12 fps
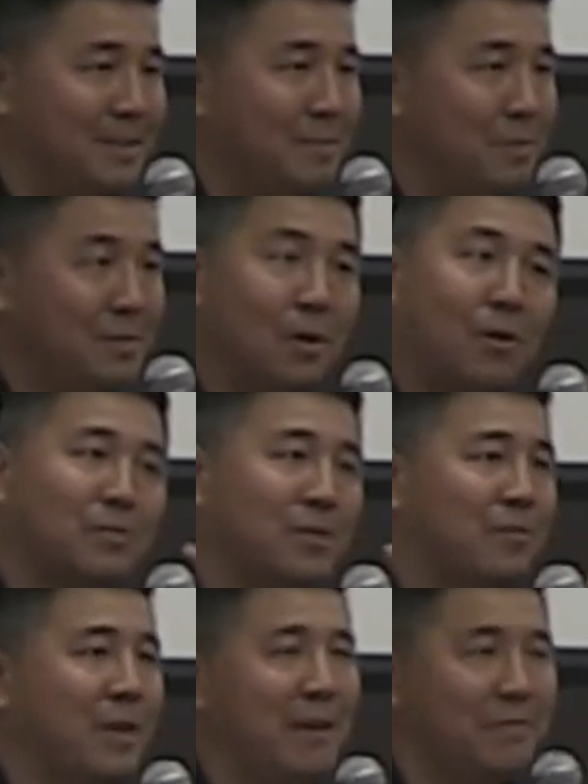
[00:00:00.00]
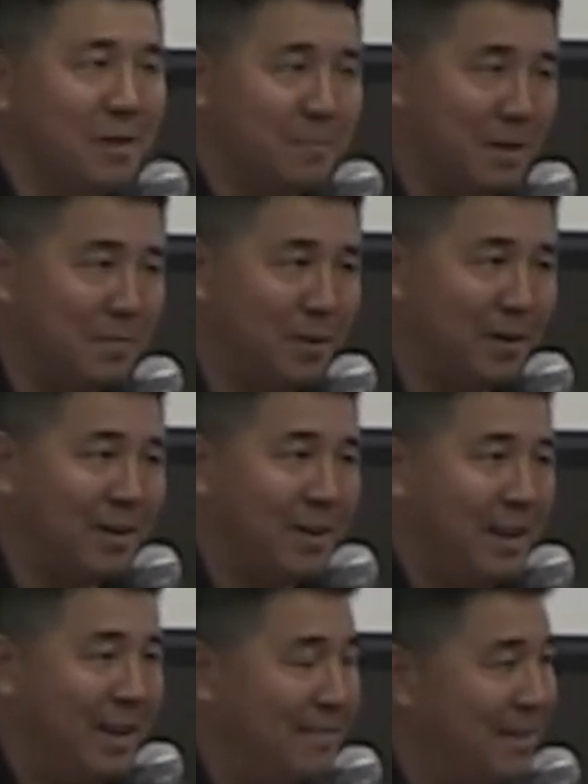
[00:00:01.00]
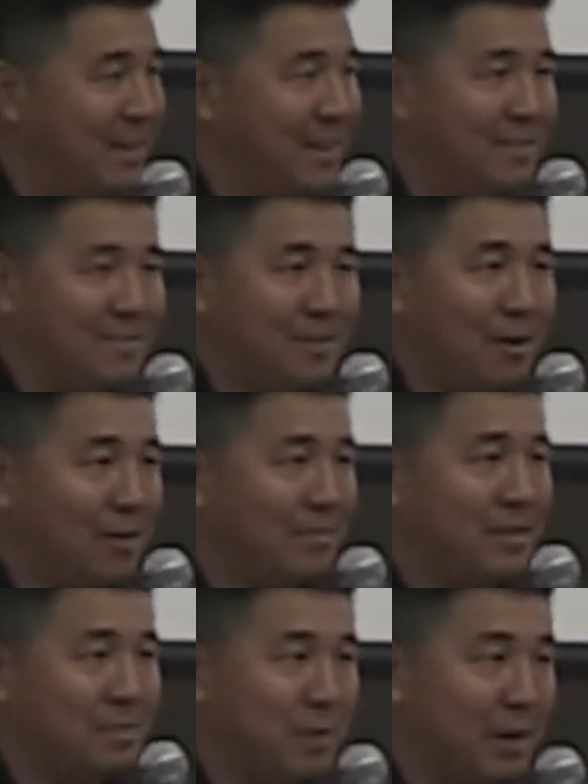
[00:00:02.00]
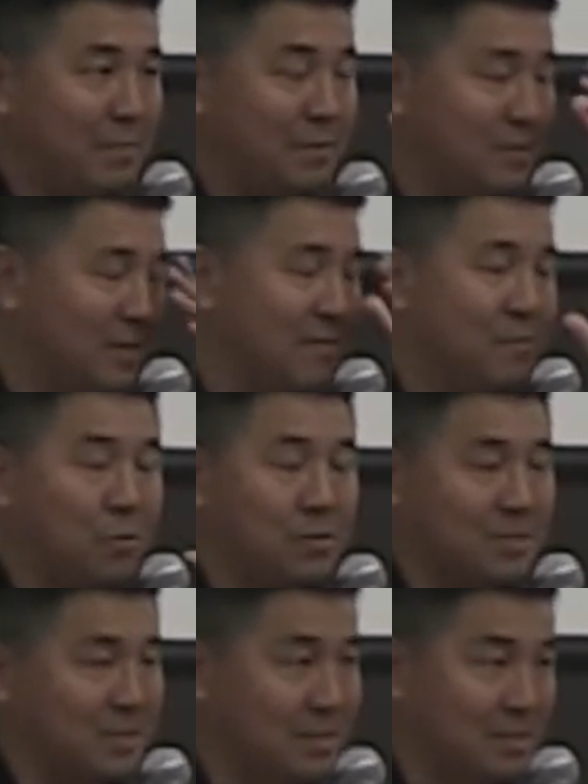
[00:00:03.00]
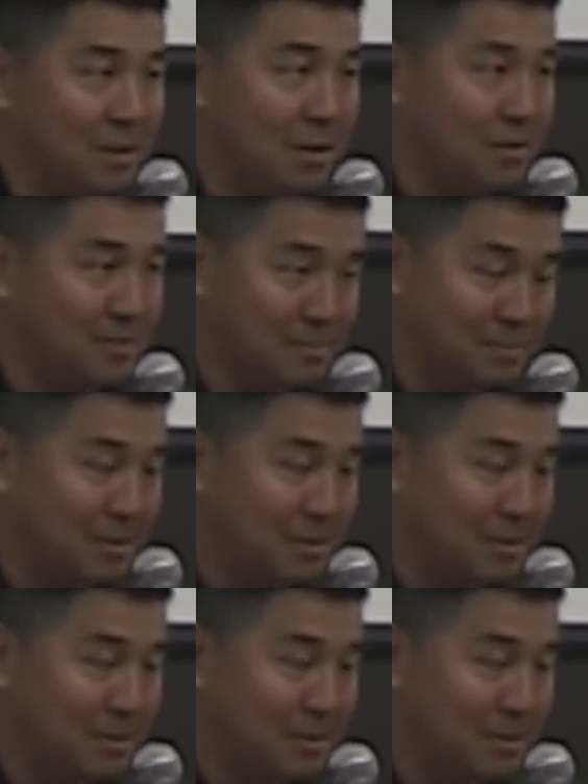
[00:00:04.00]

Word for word: but dogs don't have that memory and they get caught in these brambles and unfortunately these dogs,